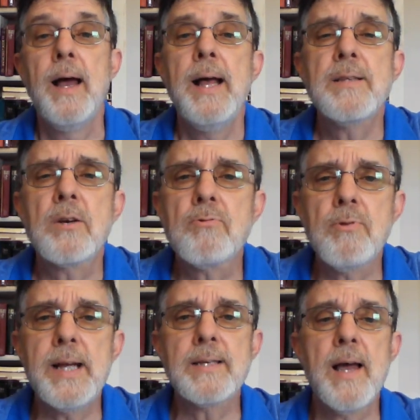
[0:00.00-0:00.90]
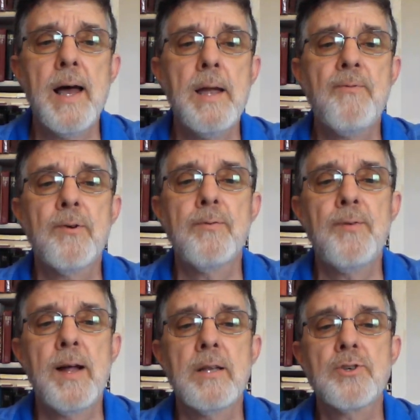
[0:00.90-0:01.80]
It's a great time for
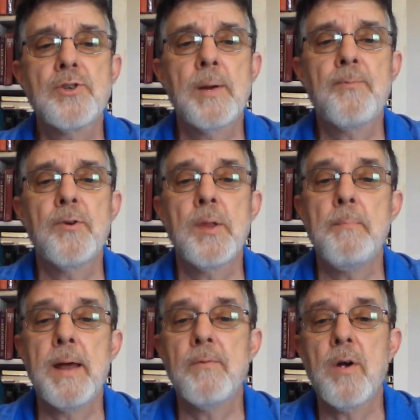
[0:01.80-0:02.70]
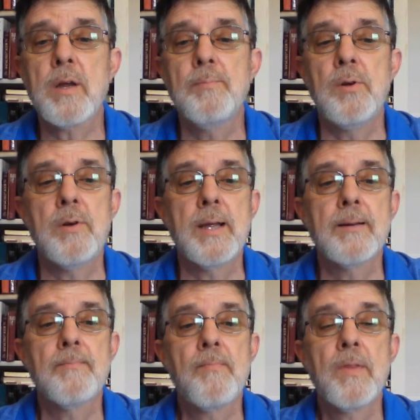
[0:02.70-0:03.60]
fellowship for the men of our community.
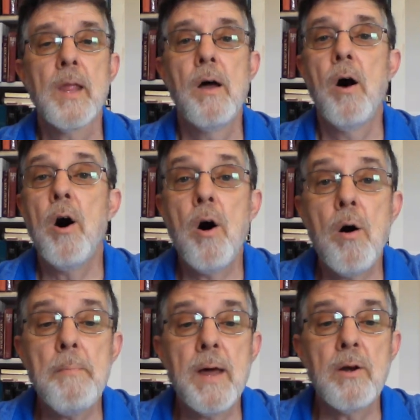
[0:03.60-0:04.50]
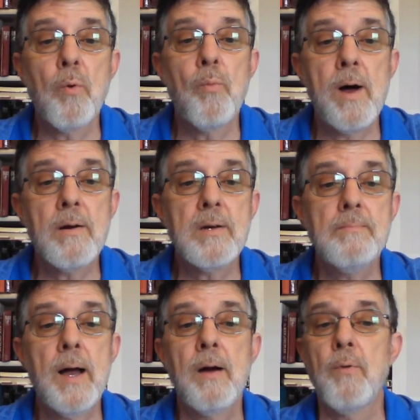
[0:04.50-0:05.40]
All men are welcome.
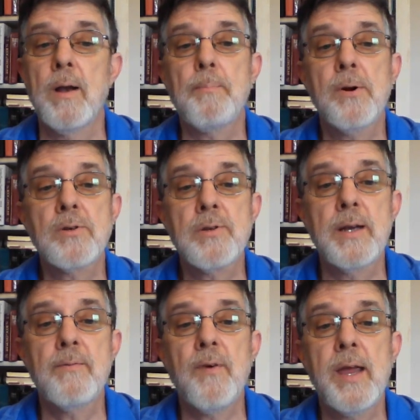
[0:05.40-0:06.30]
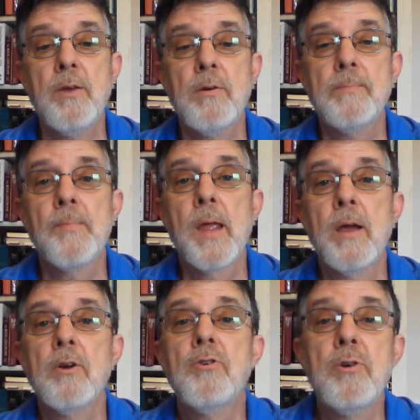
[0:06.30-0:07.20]
I want to personally invite you.
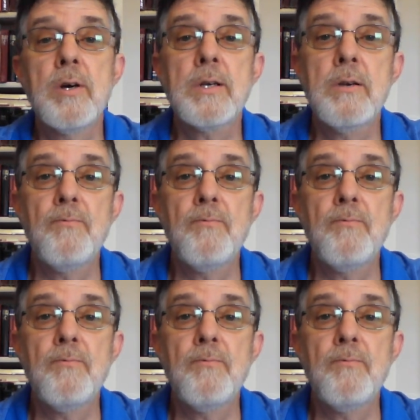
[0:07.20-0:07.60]
Good